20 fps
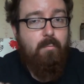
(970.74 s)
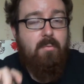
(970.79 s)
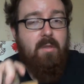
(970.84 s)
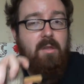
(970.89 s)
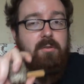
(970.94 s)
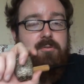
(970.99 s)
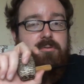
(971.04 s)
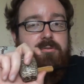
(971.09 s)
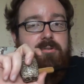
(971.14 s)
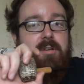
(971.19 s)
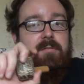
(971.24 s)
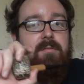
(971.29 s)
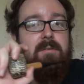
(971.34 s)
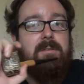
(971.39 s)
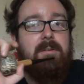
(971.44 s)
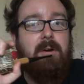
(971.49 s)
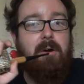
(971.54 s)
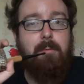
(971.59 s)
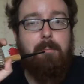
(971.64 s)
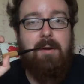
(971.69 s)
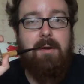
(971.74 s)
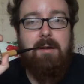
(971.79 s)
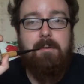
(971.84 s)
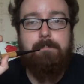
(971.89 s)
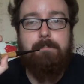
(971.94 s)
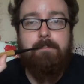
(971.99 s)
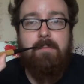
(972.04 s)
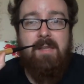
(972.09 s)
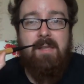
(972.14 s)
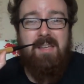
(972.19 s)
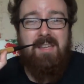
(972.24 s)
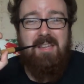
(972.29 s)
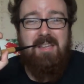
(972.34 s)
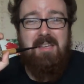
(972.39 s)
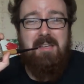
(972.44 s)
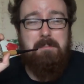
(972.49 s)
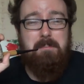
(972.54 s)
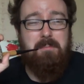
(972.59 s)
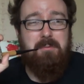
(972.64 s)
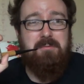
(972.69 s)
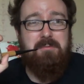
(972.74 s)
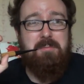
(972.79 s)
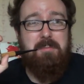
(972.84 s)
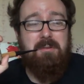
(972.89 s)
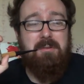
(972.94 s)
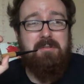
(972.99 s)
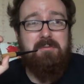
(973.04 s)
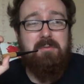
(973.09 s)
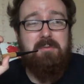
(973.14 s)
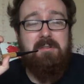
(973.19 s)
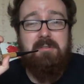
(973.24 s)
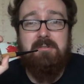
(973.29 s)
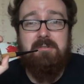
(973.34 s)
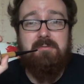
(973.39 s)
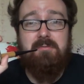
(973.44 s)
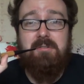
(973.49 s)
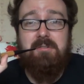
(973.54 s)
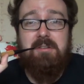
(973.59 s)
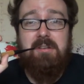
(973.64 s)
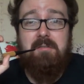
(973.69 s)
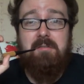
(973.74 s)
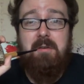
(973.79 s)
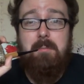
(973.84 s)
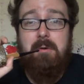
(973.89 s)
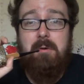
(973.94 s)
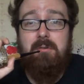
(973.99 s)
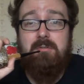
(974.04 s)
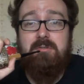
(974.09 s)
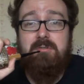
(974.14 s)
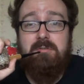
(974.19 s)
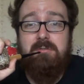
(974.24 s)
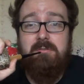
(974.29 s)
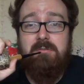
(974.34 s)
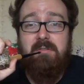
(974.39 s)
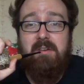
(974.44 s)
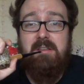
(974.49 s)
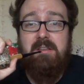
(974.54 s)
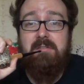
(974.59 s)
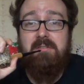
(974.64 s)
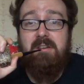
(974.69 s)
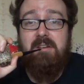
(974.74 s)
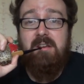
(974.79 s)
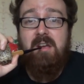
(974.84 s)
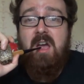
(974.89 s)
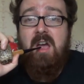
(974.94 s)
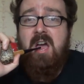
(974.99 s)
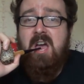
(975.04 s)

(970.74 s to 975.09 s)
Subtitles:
It doesn't give you tongue bite, but to be honest with you, it doesn't really give you much of anything.